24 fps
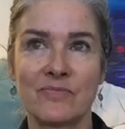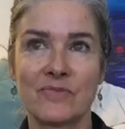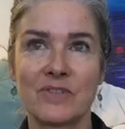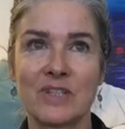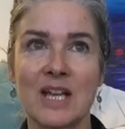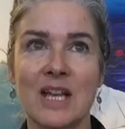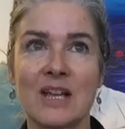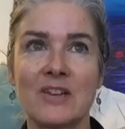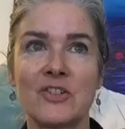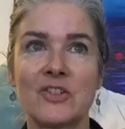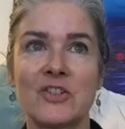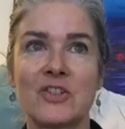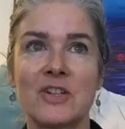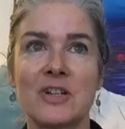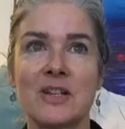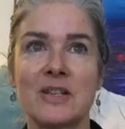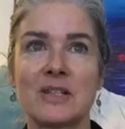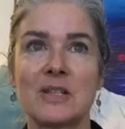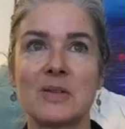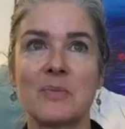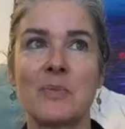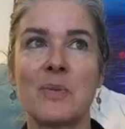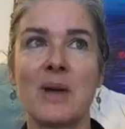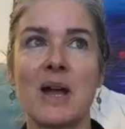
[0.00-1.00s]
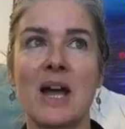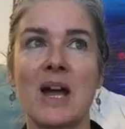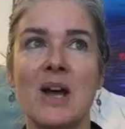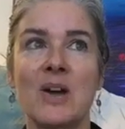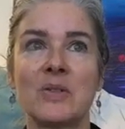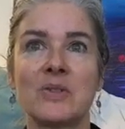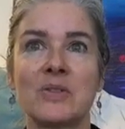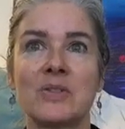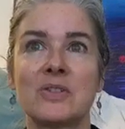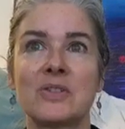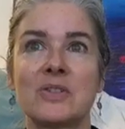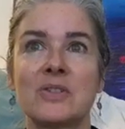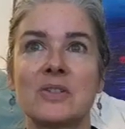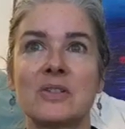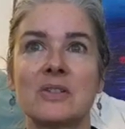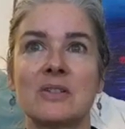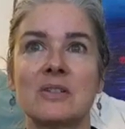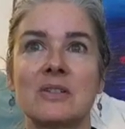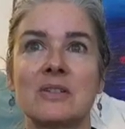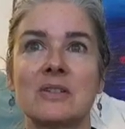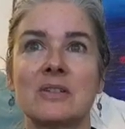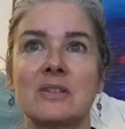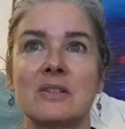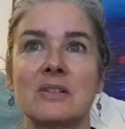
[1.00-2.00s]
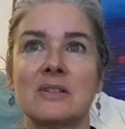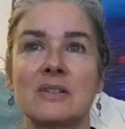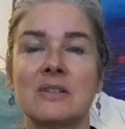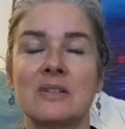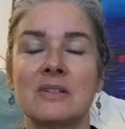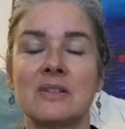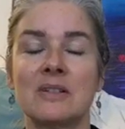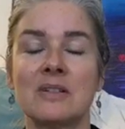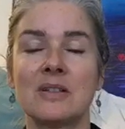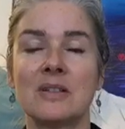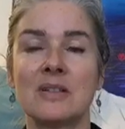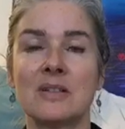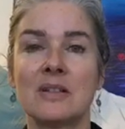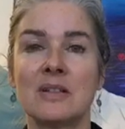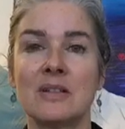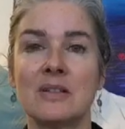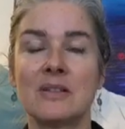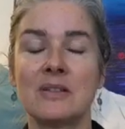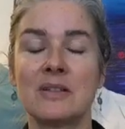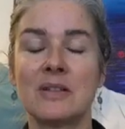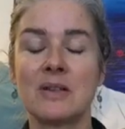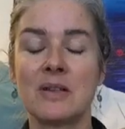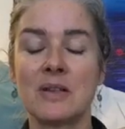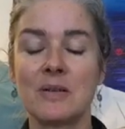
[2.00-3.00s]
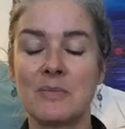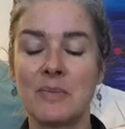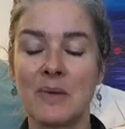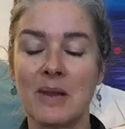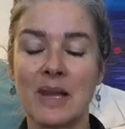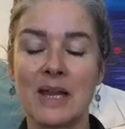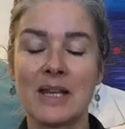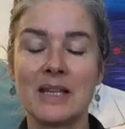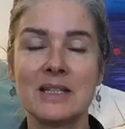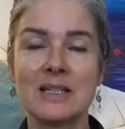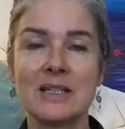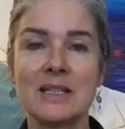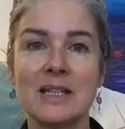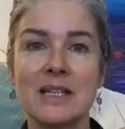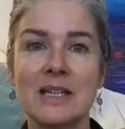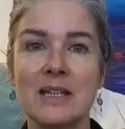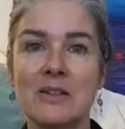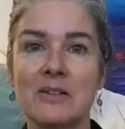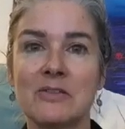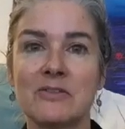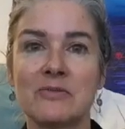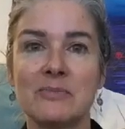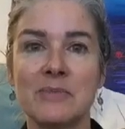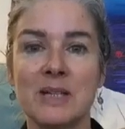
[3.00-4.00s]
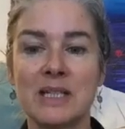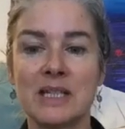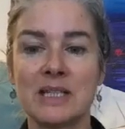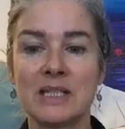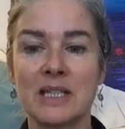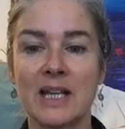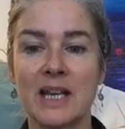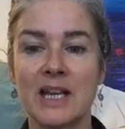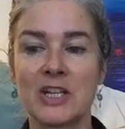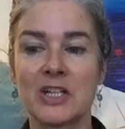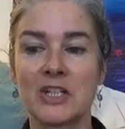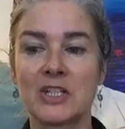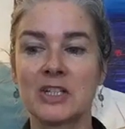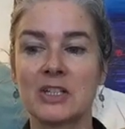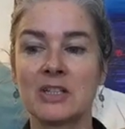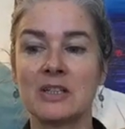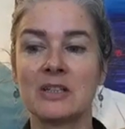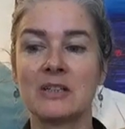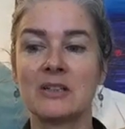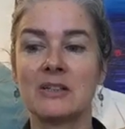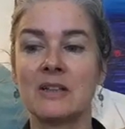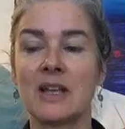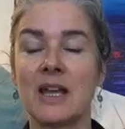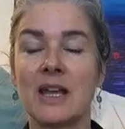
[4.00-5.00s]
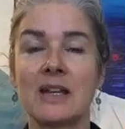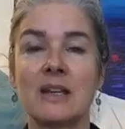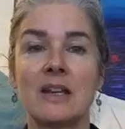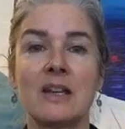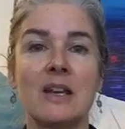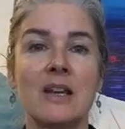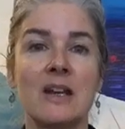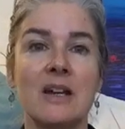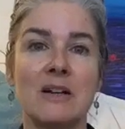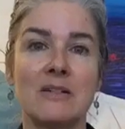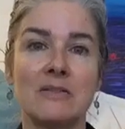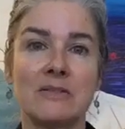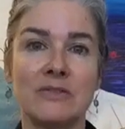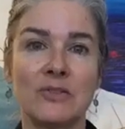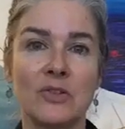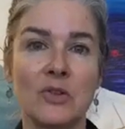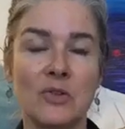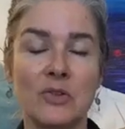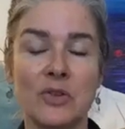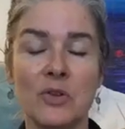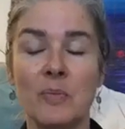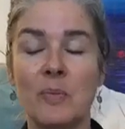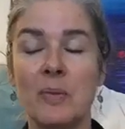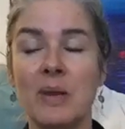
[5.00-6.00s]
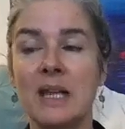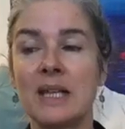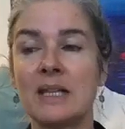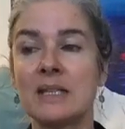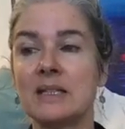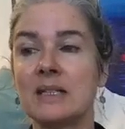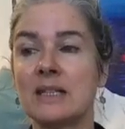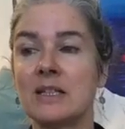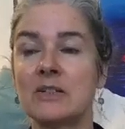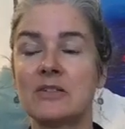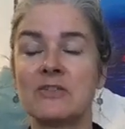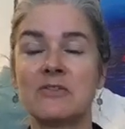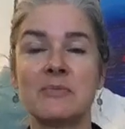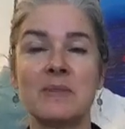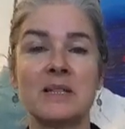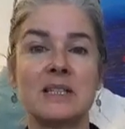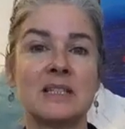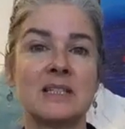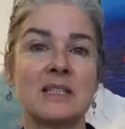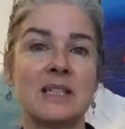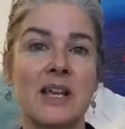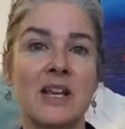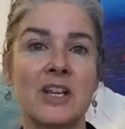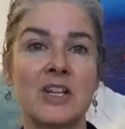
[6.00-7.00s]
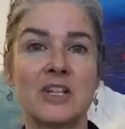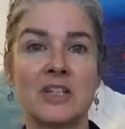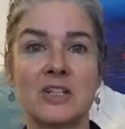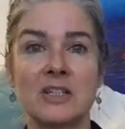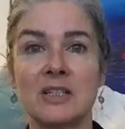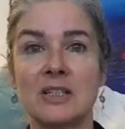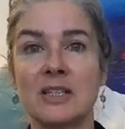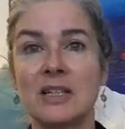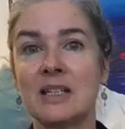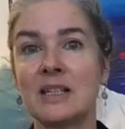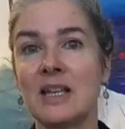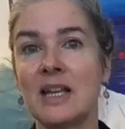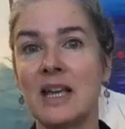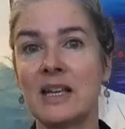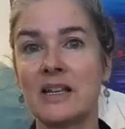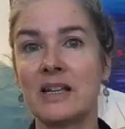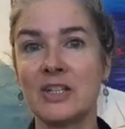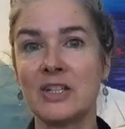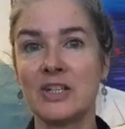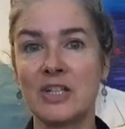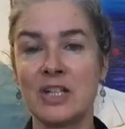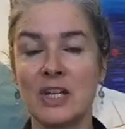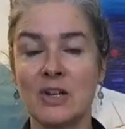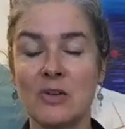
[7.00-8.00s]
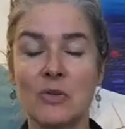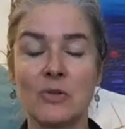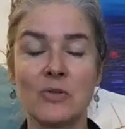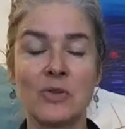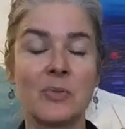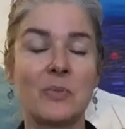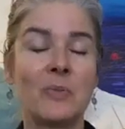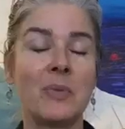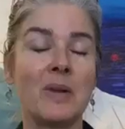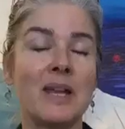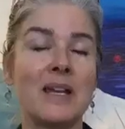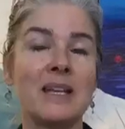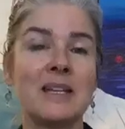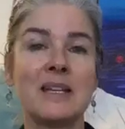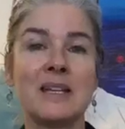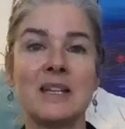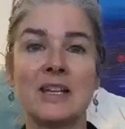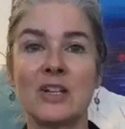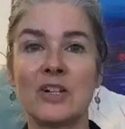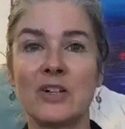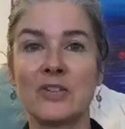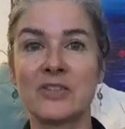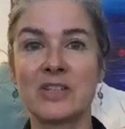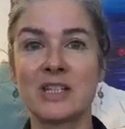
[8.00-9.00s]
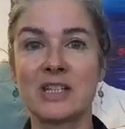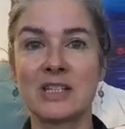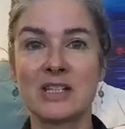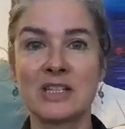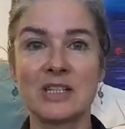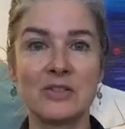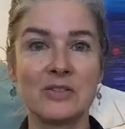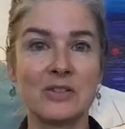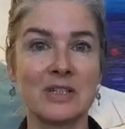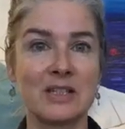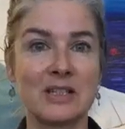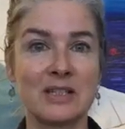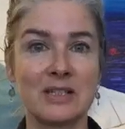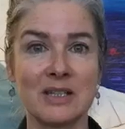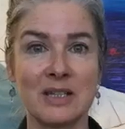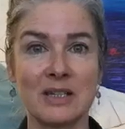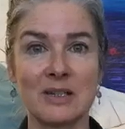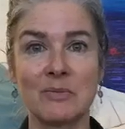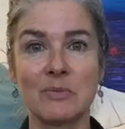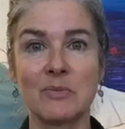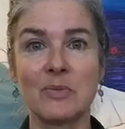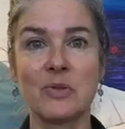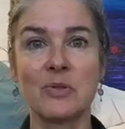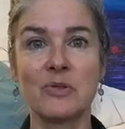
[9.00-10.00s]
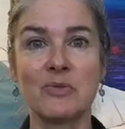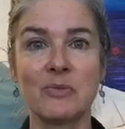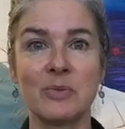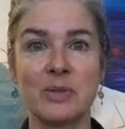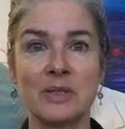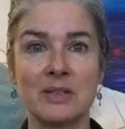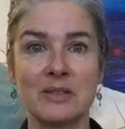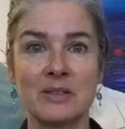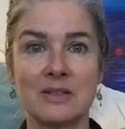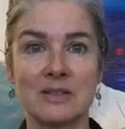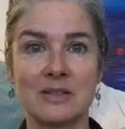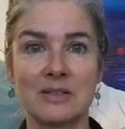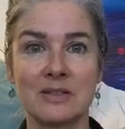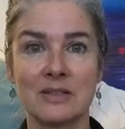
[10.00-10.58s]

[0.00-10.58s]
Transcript: Tantra is about the blending of meditation and love, or the blending of meditation and energy, or the blending of stillness and movement.